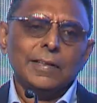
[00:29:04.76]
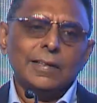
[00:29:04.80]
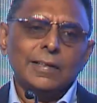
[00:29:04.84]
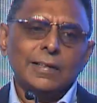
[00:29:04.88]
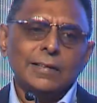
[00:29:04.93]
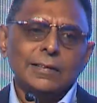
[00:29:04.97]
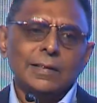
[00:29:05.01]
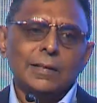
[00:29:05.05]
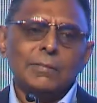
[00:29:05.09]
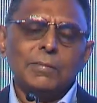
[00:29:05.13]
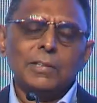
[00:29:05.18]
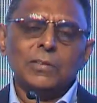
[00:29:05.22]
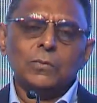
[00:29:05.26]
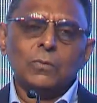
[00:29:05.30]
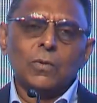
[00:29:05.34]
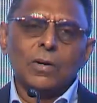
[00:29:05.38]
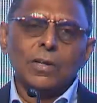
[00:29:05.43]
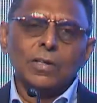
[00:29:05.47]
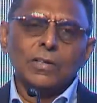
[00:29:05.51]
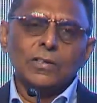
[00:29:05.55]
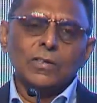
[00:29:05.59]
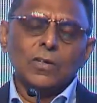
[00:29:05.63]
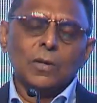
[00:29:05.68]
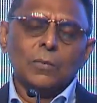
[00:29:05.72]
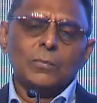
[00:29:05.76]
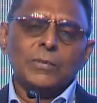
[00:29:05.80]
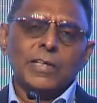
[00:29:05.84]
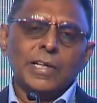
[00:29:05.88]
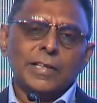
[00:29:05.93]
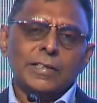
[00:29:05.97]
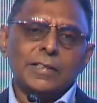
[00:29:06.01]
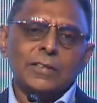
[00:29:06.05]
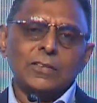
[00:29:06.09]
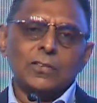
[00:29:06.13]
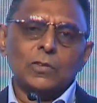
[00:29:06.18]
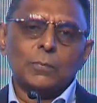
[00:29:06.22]
That means, what is your
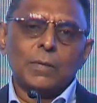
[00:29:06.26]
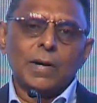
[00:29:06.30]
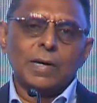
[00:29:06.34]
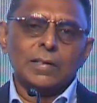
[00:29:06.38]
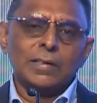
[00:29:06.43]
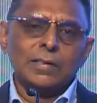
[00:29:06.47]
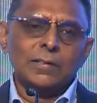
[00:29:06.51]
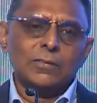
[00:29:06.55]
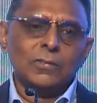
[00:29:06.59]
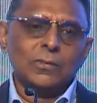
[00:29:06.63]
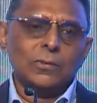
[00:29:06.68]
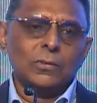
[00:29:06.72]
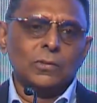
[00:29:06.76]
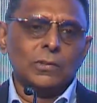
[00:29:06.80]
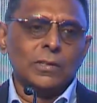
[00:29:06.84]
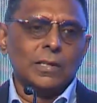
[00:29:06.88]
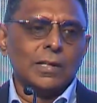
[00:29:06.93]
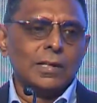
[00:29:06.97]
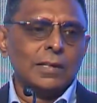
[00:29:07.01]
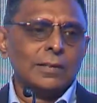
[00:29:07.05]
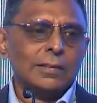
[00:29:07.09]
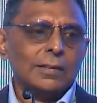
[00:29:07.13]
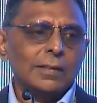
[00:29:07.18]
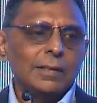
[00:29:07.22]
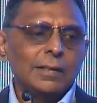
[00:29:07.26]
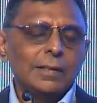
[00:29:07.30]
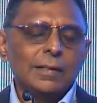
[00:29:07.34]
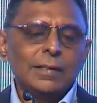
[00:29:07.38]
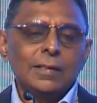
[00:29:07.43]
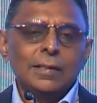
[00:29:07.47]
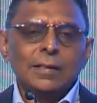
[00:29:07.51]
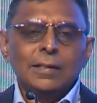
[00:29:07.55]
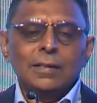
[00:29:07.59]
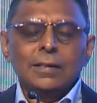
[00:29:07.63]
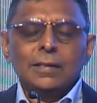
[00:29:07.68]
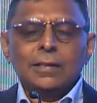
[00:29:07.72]
objection to partner with Gujarat?
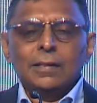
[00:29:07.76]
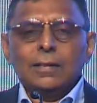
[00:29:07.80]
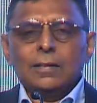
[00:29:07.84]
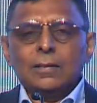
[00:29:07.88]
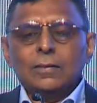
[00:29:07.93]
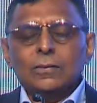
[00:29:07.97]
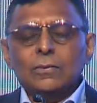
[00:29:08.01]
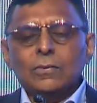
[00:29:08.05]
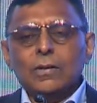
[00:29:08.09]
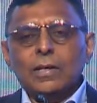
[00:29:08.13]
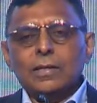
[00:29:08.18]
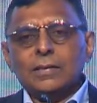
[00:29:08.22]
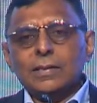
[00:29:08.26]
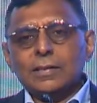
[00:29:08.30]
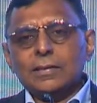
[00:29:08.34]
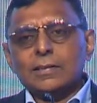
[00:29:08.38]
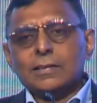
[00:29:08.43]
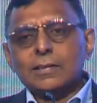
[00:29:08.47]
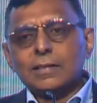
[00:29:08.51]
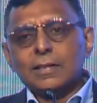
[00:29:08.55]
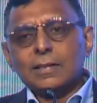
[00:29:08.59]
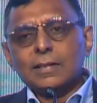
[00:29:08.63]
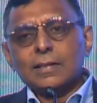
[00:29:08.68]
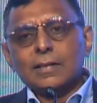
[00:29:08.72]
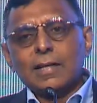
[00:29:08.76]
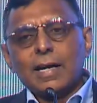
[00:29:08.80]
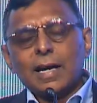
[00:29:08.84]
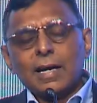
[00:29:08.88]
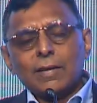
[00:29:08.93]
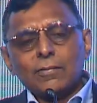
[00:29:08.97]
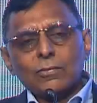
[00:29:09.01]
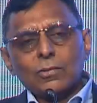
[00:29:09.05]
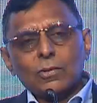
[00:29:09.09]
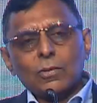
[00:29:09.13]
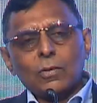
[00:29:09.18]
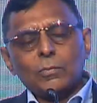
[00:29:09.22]
So I said, "Sir, I
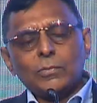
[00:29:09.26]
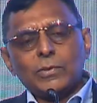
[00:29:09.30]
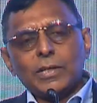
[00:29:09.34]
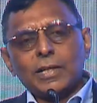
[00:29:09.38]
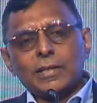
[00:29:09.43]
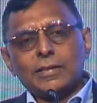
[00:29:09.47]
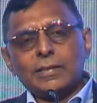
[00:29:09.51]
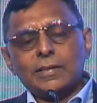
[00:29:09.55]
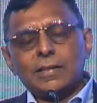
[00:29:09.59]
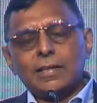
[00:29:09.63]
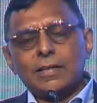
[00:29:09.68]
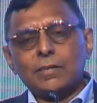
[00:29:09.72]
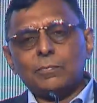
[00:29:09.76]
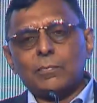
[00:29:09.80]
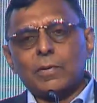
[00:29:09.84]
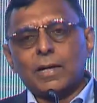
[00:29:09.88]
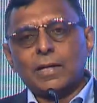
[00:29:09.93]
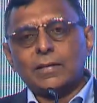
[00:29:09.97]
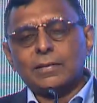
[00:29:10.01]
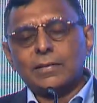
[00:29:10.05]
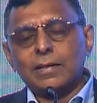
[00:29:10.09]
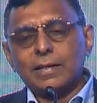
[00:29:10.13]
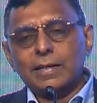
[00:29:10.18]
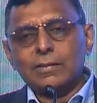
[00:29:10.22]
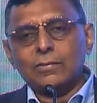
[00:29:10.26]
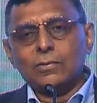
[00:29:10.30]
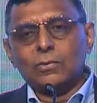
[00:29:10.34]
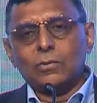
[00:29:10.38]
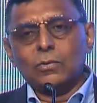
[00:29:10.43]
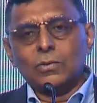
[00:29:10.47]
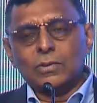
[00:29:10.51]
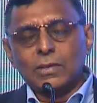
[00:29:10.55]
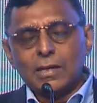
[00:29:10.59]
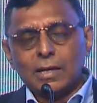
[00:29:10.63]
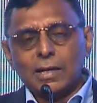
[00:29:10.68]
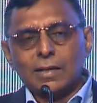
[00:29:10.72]
have no objection in partnering with
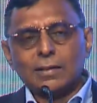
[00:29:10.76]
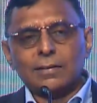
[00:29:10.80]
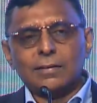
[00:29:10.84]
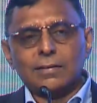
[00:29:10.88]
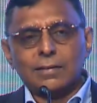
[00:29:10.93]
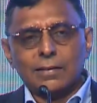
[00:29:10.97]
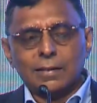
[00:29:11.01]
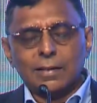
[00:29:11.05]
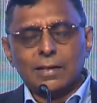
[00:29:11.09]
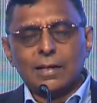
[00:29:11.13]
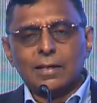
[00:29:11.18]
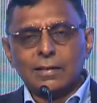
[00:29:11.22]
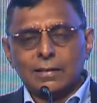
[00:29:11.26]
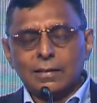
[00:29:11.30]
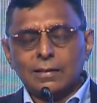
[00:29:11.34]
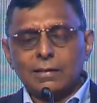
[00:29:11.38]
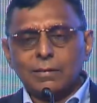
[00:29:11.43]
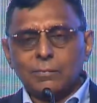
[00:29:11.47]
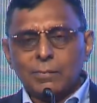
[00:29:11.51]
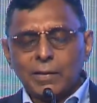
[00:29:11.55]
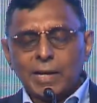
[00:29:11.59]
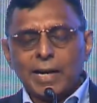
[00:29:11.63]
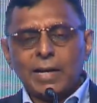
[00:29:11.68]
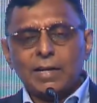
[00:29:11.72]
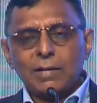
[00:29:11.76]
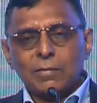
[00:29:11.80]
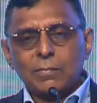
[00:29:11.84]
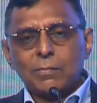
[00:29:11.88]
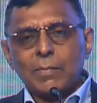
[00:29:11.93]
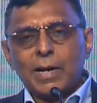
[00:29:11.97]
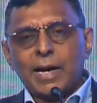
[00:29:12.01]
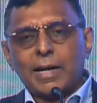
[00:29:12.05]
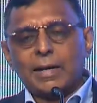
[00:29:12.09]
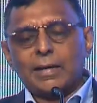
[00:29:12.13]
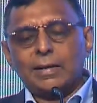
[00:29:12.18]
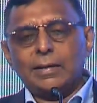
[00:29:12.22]
Gujarat." And I replied him
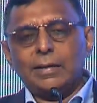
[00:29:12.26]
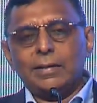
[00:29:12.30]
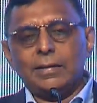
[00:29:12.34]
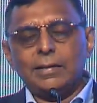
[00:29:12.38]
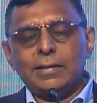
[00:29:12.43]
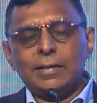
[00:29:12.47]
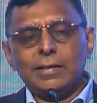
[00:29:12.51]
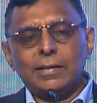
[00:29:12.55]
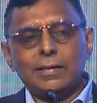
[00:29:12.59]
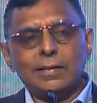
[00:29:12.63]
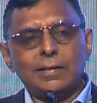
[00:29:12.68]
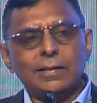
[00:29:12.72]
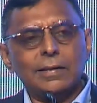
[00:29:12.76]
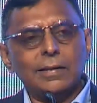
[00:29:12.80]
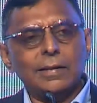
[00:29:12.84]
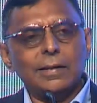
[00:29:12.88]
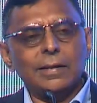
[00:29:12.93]
back in Hindi.